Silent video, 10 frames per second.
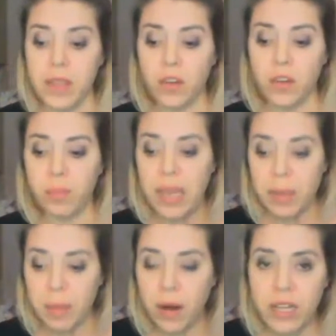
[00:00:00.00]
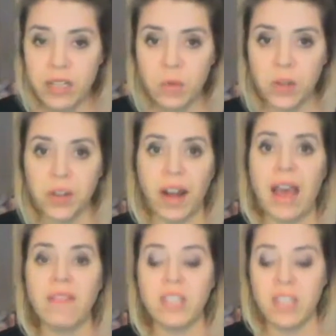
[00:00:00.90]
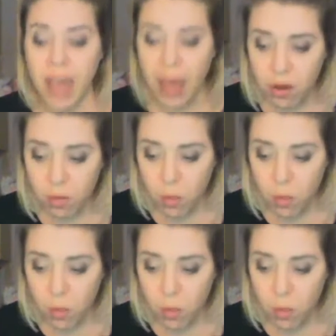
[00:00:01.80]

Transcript: Your pink party is where you're going to have 10 or